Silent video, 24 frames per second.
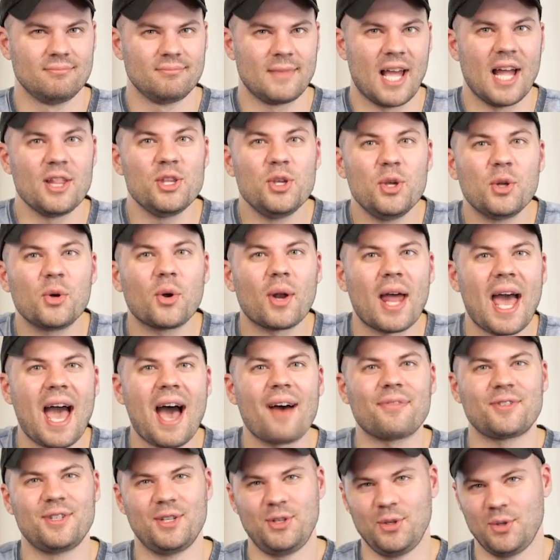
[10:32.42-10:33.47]
And you don't
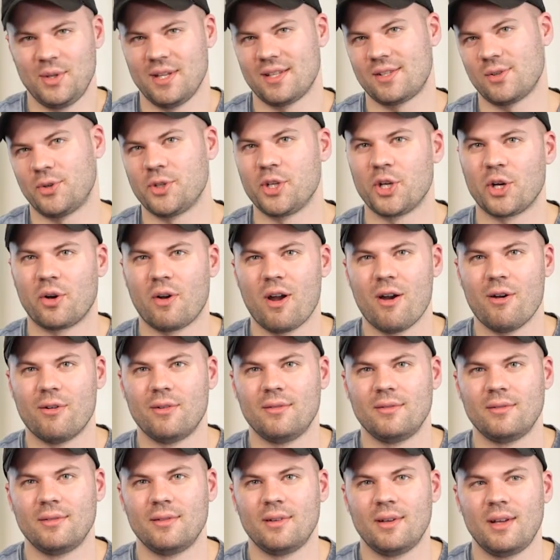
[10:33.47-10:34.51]
have to do this on your own.
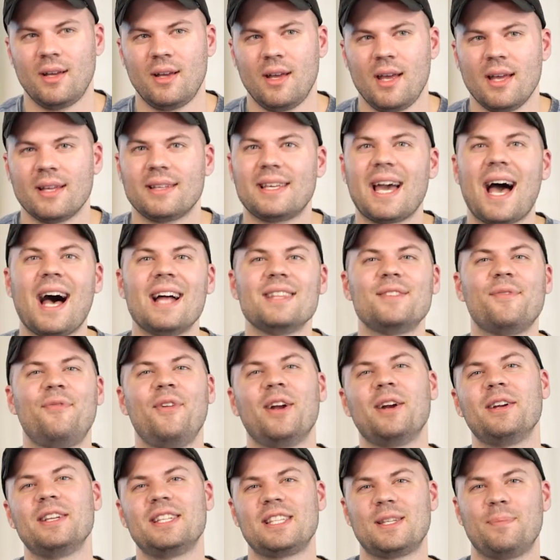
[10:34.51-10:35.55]
God's
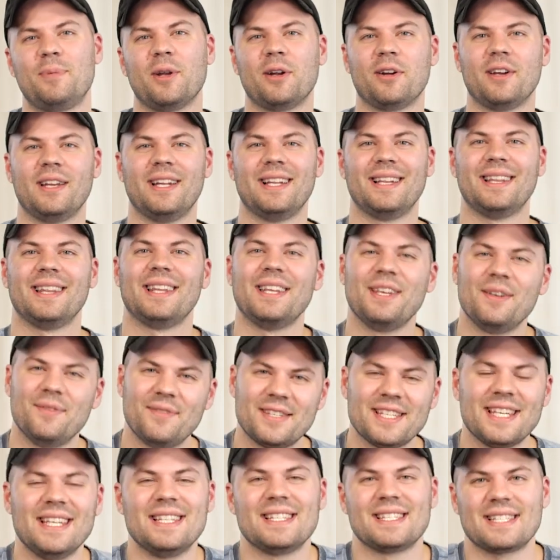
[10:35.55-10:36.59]
very Spirit
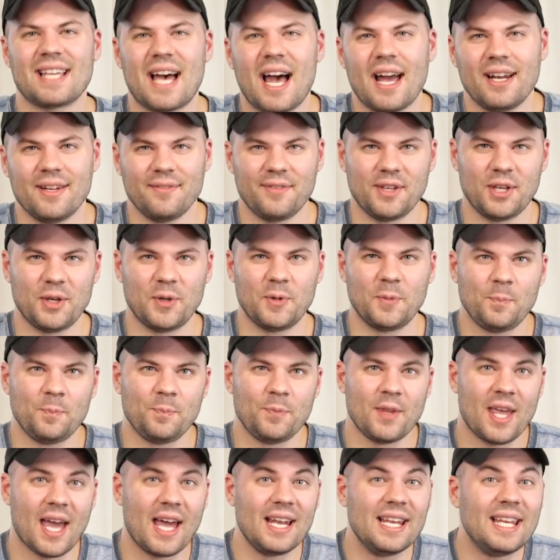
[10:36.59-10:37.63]
lives inside of you,
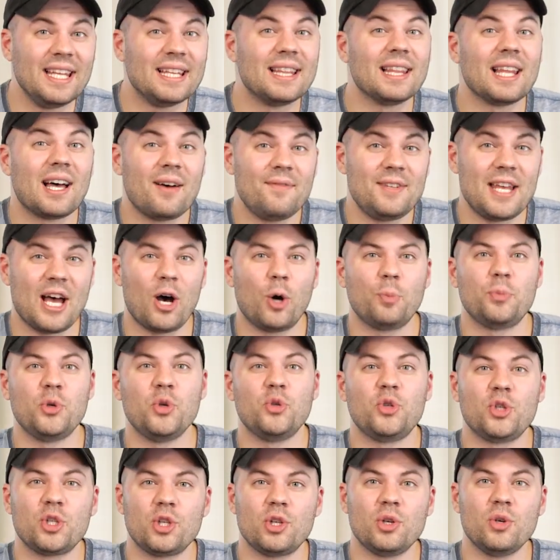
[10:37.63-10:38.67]
and He'd love to help you
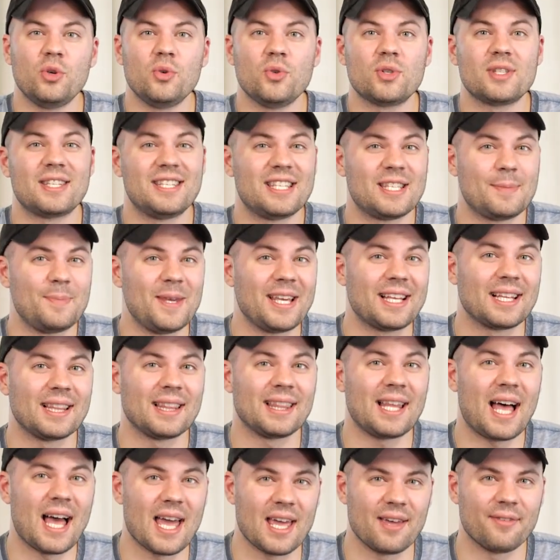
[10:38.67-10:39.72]
choose to speak
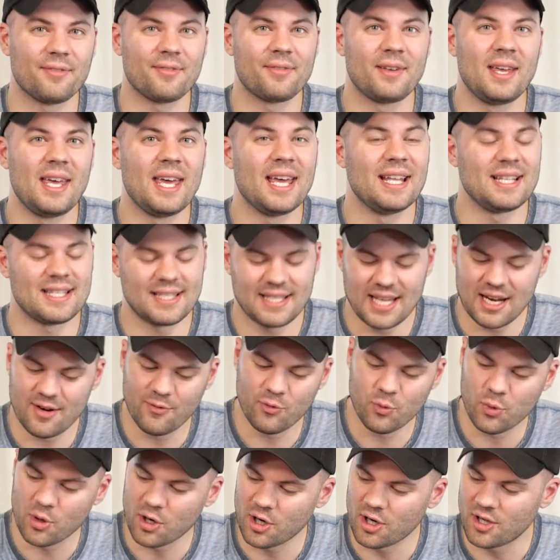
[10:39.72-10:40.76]
life instead
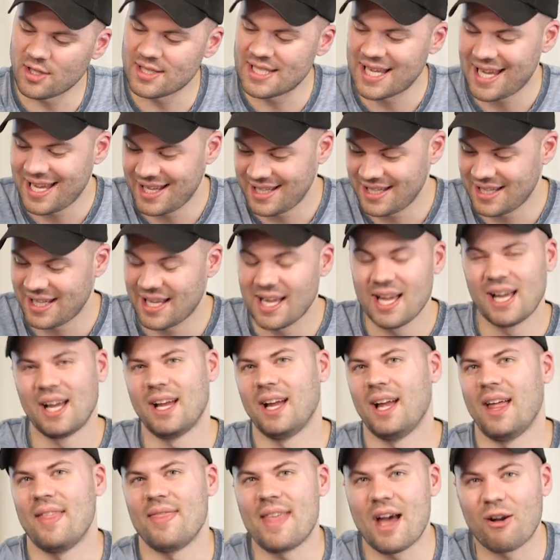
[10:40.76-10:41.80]
of words
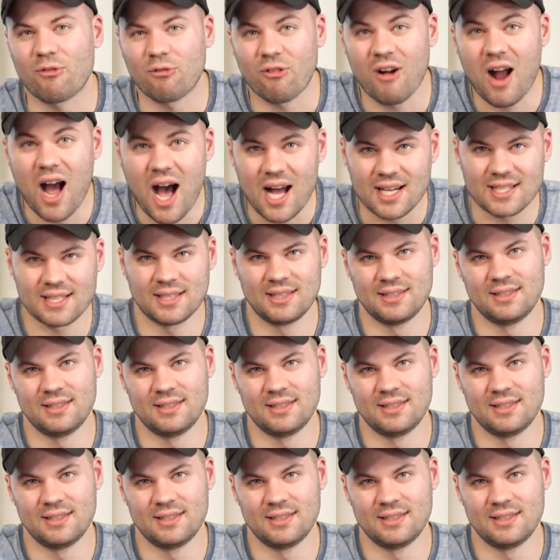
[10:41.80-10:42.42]
that rot.